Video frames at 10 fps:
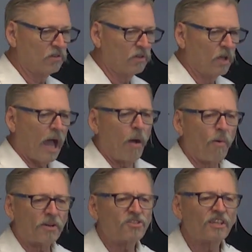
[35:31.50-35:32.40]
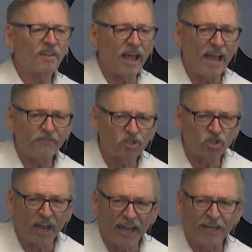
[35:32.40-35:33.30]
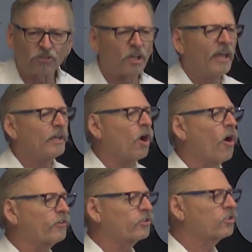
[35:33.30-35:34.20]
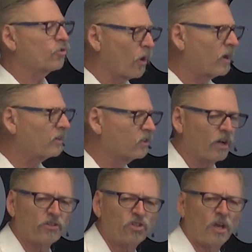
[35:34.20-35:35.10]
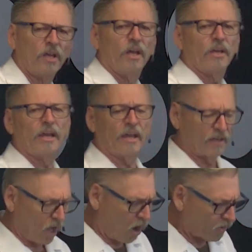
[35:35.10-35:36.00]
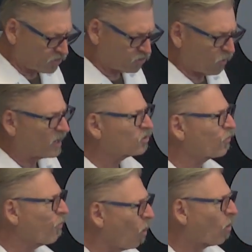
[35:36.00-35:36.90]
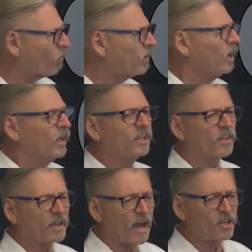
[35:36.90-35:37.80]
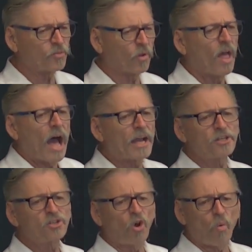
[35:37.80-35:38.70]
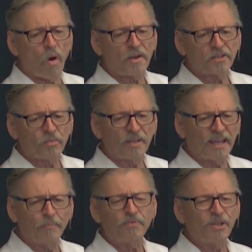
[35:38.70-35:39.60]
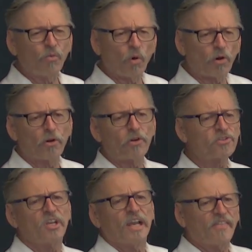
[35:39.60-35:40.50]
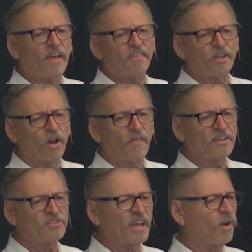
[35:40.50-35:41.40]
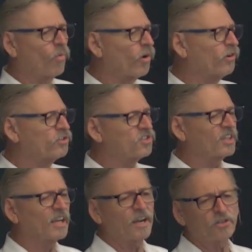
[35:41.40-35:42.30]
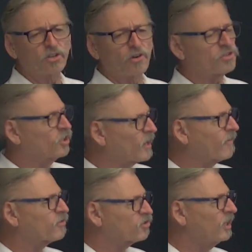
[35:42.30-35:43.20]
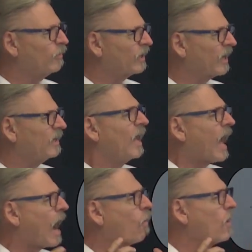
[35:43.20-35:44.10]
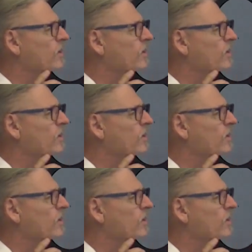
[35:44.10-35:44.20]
I want to see lives change and hearts, tr- uh, ch- and hearts transformed into the gospel. I just don't want it to be empty words that, you know, they say a word just to get out of church and you never see them again. I want to